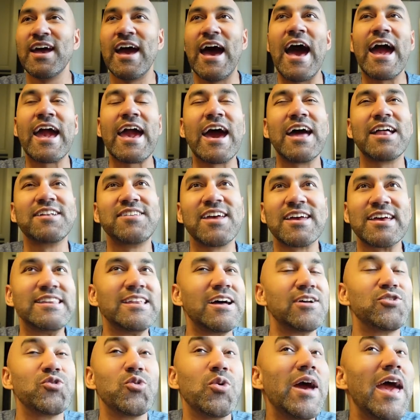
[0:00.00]
I gotta take it
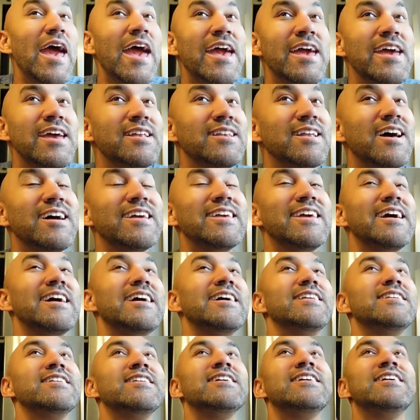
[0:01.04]
down to an 8.
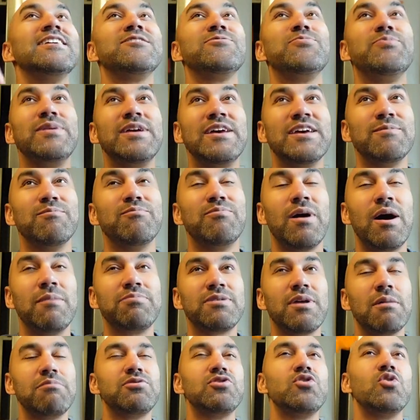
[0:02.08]
Again, it's being bumped
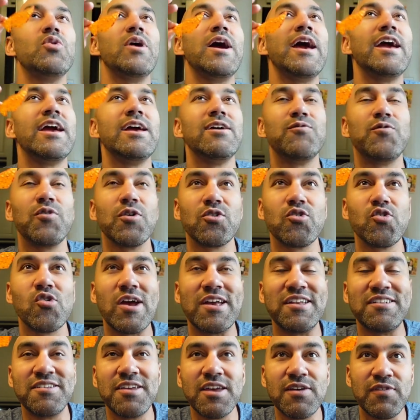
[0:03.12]
up to an 8 for
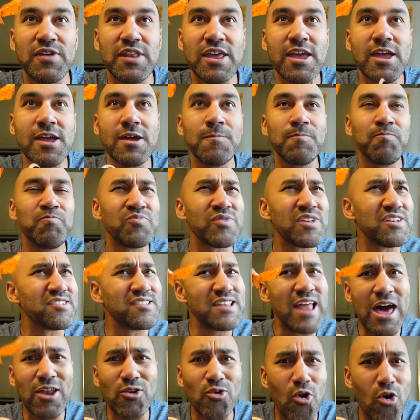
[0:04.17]
creativity. It's
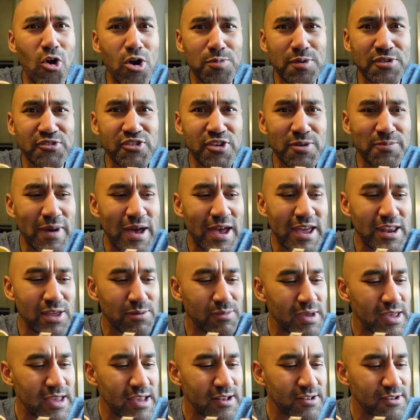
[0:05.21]
not a horrible chip by any
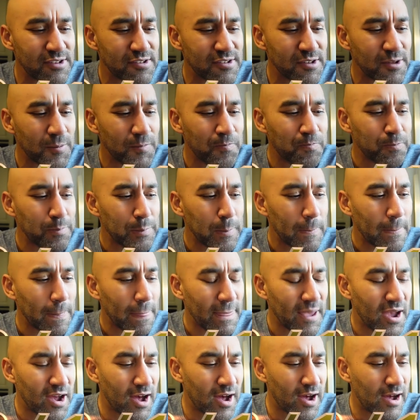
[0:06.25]
means.
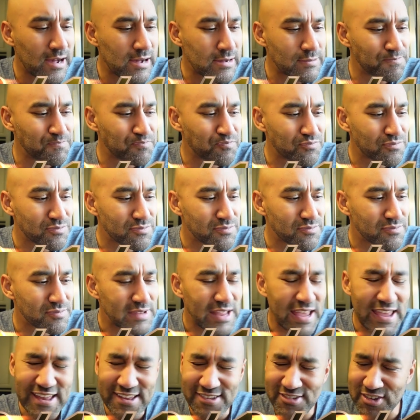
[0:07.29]

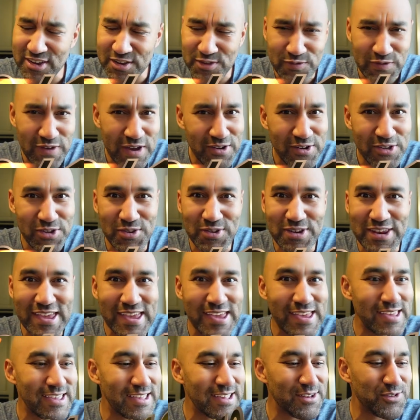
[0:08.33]
It's just very
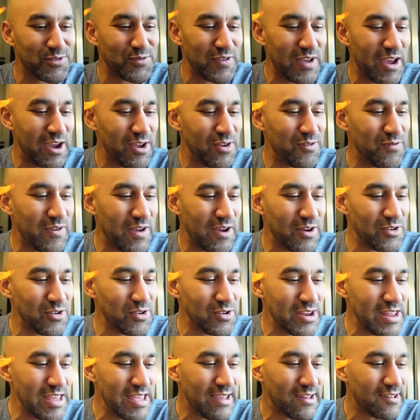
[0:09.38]
unique. It's very, very
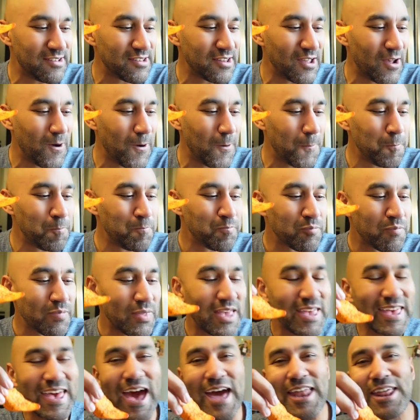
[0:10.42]
unique. So,
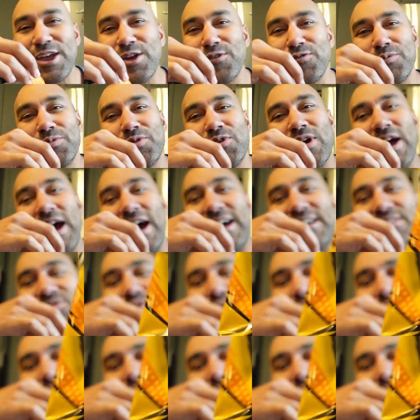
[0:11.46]
gotta hear from you guys.